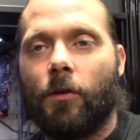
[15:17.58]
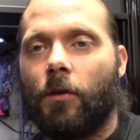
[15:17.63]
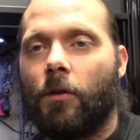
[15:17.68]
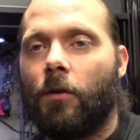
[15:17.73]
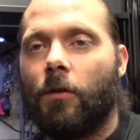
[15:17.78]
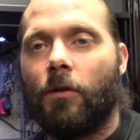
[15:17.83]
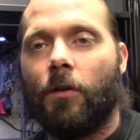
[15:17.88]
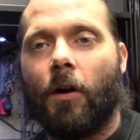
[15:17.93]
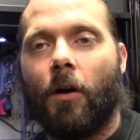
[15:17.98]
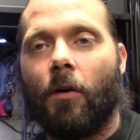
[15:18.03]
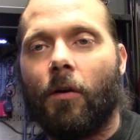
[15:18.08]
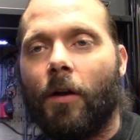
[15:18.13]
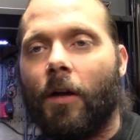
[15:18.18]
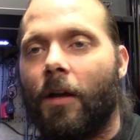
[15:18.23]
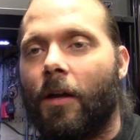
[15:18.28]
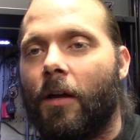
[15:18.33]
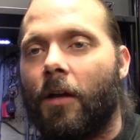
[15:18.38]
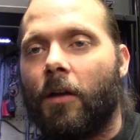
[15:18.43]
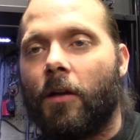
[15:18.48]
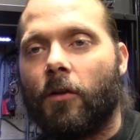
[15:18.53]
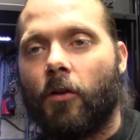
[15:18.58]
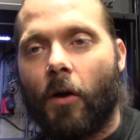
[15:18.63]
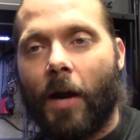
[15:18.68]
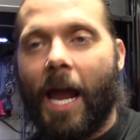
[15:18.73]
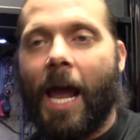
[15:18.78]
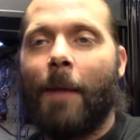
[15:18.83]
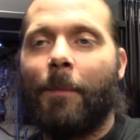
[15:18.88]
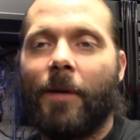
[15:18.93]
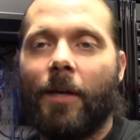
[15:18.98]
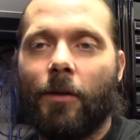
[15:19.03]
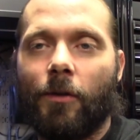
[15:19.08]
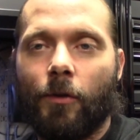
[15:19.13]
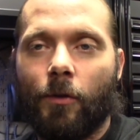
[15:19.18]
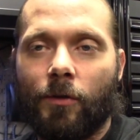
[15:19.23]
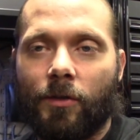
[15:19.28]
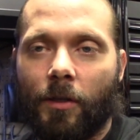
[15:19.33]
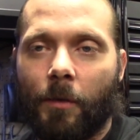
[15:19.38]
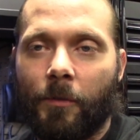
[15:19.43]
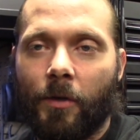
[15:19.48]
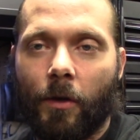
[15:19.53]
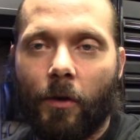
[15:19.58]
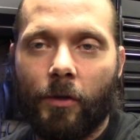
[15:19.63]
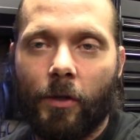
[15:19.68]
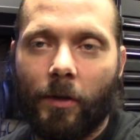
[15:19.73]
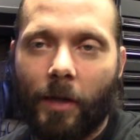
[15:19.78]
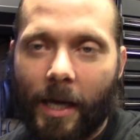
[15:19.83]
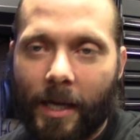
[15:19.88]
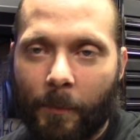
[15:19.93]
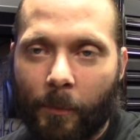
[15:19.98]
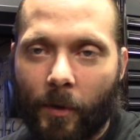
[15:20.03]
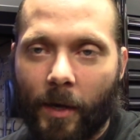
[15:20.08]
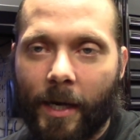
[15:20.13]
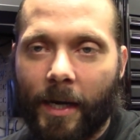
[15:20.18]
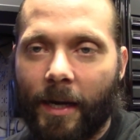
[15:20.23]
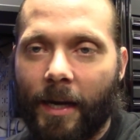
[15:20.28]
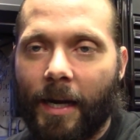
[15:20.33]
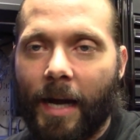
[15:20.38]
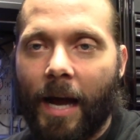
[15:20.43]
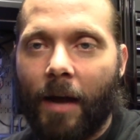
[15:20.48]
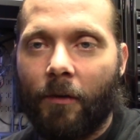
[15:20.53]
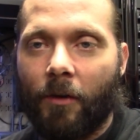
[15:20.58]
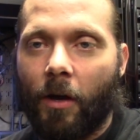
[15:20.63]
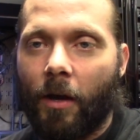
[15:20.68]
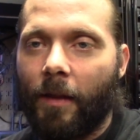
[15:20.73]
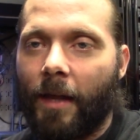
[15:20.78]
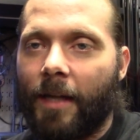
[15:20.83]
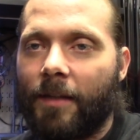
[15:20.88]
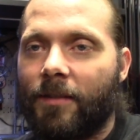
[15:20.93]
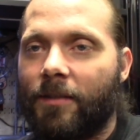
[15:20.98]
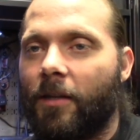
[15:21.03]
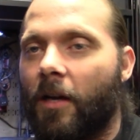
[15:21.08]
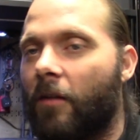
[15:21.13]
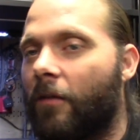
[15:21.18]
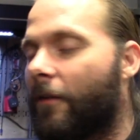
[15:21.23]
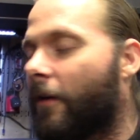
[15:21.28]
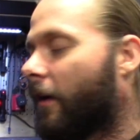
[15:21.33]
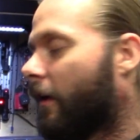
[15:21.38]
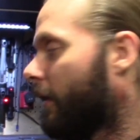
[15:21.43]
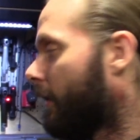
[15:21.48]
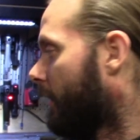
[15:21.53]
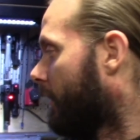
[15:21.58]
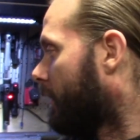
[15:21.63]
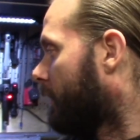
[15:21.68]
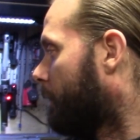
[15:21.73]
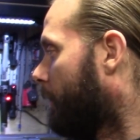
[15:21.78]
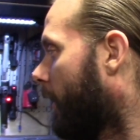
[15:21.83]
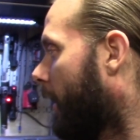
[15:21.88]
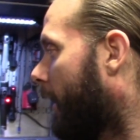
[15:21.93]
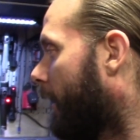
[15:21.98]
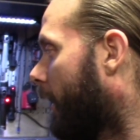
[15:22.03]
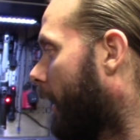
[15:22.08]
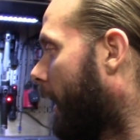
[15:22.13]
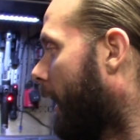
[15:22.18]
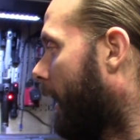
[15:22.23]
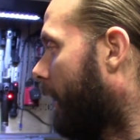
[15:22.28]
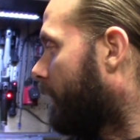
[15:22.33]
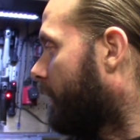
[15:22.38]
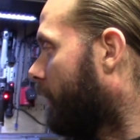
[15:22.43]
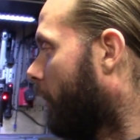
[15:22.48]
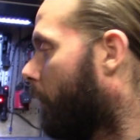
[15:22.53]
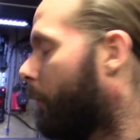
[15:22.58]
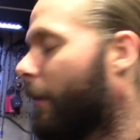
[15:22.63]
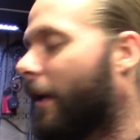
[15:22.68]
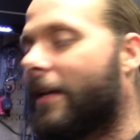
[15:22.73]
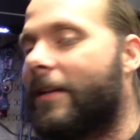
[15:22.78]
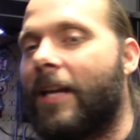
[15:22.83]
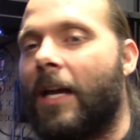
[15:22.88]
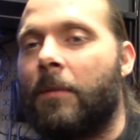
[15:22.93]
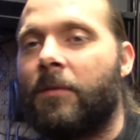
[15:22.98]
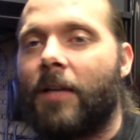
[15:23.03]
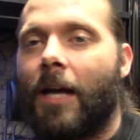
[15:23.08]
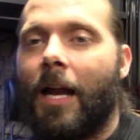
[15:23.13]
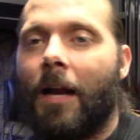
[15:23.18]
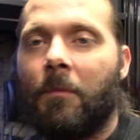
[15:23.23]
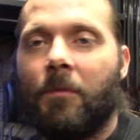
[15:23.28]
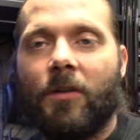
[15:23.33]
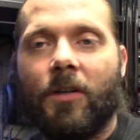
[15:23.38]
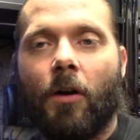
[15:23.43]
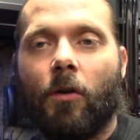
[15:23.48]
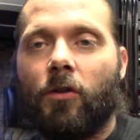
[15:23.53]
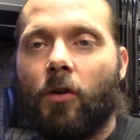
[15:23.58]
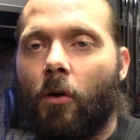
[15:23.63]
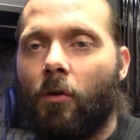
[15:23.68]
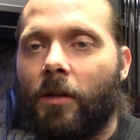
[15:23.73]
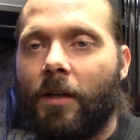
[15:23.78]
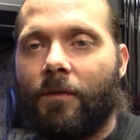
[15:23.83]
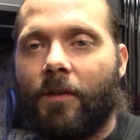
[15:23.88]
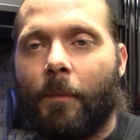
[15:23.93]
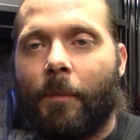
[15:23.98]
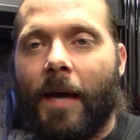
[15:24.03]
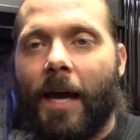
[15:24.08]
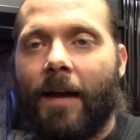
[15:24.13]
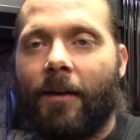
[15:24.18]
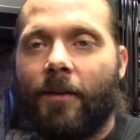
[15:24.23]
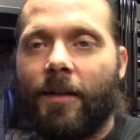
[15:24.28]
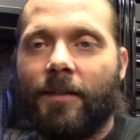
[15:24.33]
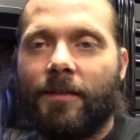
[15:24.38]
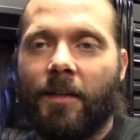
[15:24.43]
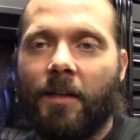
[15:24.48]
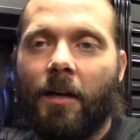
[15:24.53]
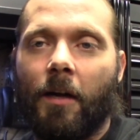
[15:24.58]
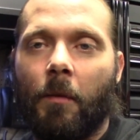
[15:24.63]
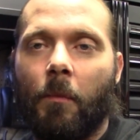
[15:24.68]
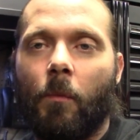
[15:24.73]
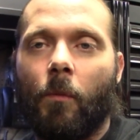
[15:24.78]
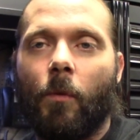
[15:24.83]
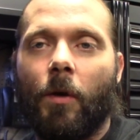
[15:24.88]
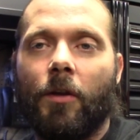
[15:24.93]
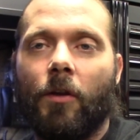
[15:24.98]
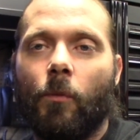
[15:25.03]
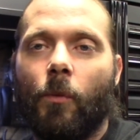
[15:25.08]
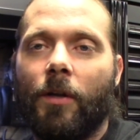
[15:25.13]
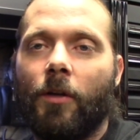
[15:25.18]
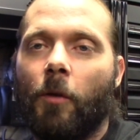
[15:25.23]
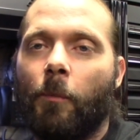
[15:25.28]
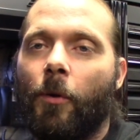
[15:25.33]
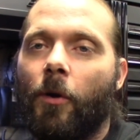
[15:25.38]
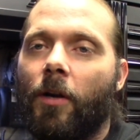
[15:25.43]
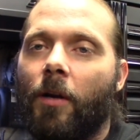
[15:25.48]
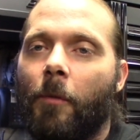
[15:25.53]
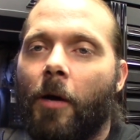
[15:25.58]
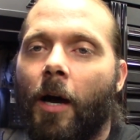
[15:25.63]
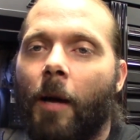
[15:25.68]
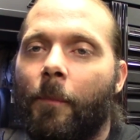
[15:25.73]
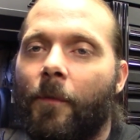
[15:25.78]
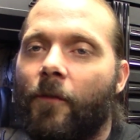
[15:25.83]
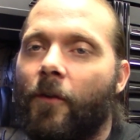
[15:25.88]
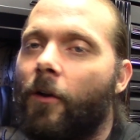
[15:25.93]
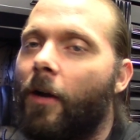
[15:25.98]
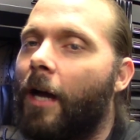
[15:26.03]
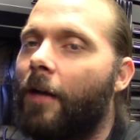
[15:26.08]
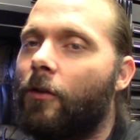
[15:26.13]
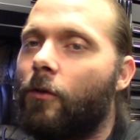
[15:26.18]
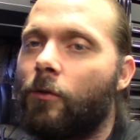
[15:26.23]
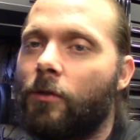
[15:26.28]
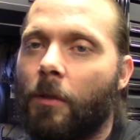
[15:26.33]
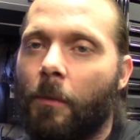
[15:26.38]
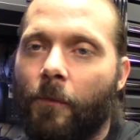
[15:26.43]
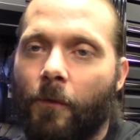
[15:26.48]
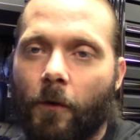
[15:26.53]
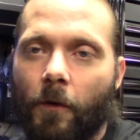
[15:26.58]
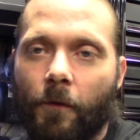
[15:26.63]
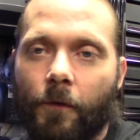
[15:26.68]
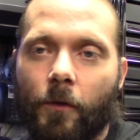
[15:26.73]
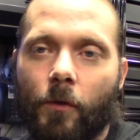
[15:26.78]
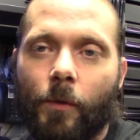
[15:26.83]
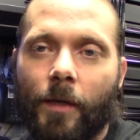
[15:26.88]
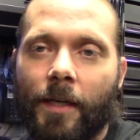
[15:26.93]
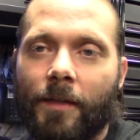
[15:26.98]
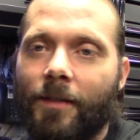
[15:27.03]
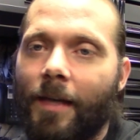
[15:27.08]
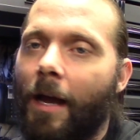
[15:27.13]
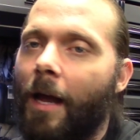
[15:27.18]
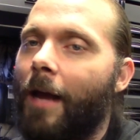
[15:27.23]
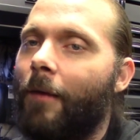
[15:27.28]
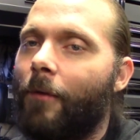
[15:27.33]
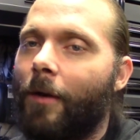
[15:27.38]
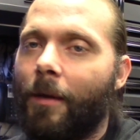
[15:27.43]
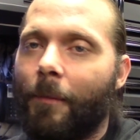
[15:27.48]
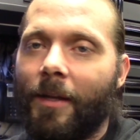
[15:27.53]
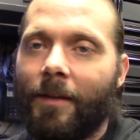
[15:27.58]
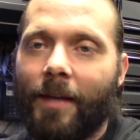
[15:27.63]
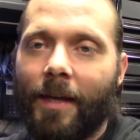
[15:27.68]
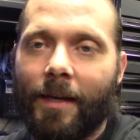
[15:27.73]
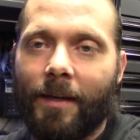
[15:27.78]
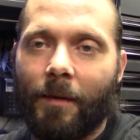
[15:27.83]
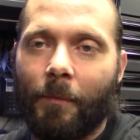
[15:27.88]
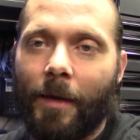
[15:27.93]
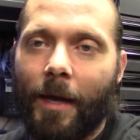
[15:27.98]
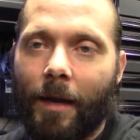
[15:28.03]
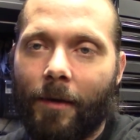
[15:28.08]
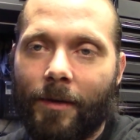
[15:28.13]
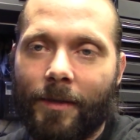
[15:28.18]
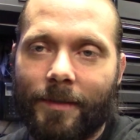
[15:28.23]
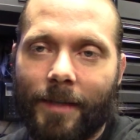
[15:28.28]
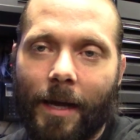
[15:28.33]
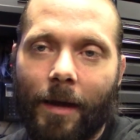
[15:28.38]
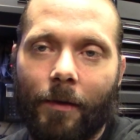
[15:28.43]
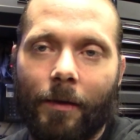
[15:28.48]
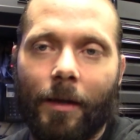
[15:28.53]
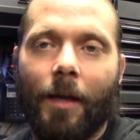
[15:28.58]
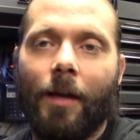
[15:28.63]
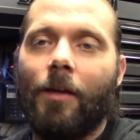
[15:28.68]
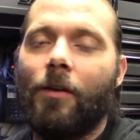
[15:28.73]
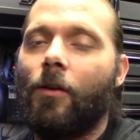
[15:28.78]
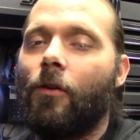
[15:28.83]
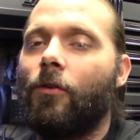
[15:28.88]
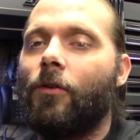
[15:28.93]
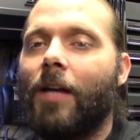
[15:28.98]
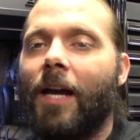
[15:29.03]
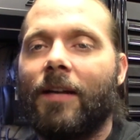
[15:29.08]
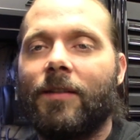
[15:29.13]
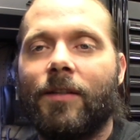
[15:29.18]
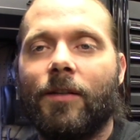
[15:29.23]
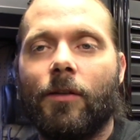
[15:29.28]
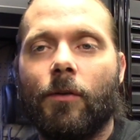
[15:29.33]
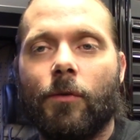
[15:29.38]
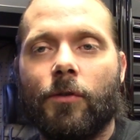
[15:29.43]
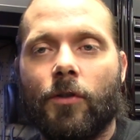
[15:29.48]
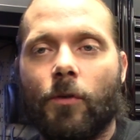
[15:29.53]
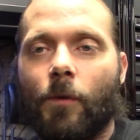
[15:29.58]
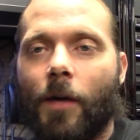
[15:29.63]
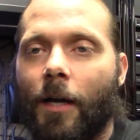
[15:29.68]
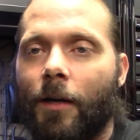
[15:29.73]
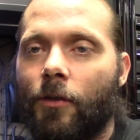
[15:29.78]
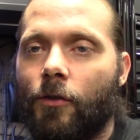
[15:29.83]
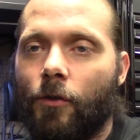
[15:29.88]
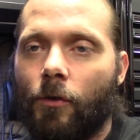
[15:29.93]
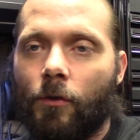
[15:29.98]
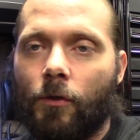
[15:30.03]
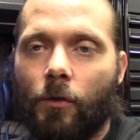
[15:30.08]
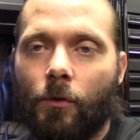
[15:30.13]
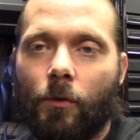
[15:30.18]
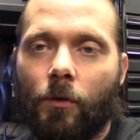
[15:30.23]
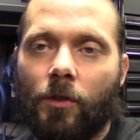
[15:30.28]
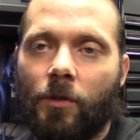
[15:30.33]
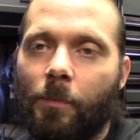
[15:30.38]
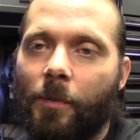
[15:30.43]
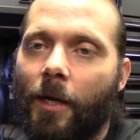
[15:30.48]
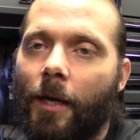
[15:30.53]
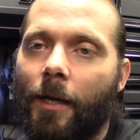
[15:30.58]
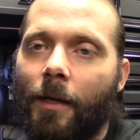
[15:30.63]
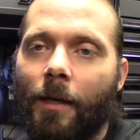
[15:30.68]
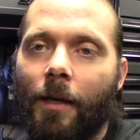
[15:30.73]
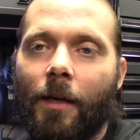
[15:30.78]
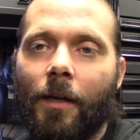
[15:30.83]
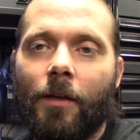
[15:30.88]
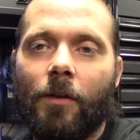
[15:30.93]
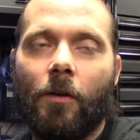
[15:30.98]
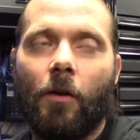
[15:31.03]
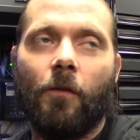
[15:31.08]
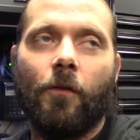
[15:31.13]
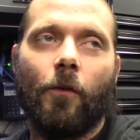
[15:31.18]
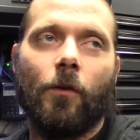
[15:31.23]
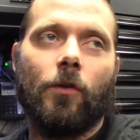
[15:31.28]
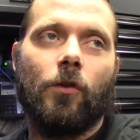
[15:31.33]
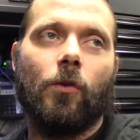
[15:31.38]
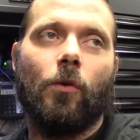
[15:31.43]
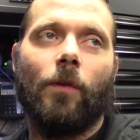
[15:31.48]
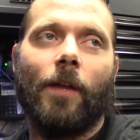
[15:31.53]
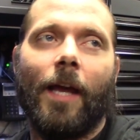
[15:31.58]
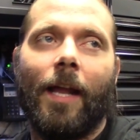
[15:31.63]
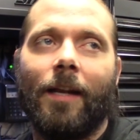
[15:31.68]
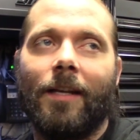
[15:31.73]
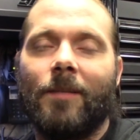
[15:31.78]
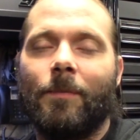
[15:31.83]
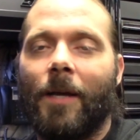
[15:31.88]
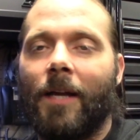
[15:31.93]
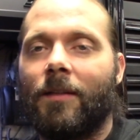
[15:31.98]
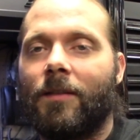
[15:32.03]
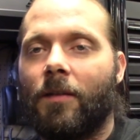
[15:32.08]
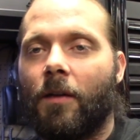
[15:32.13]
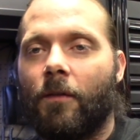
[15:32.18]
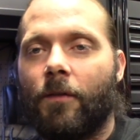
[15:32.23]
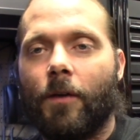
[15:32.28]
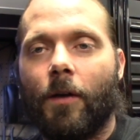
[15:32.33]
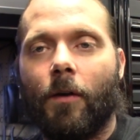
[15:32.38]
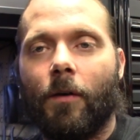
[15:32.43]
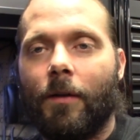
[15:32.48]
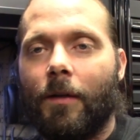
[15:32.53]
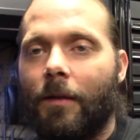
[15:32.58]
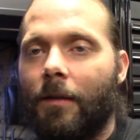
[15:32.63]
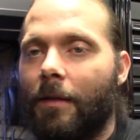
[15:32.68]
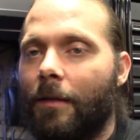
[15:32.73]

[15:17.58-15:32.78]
you know, you're happy to use them. You know, you like breaking it out and all that stuff. But, uh, you know, big tips on them, you know, don't leave the batteries in them when, when you're putting them up. If you're not using them for a few weeks, I recommend taking the batteries out. You know, you guys can do what you want. It's your tools, but, you know, for a tool that expensive, you know,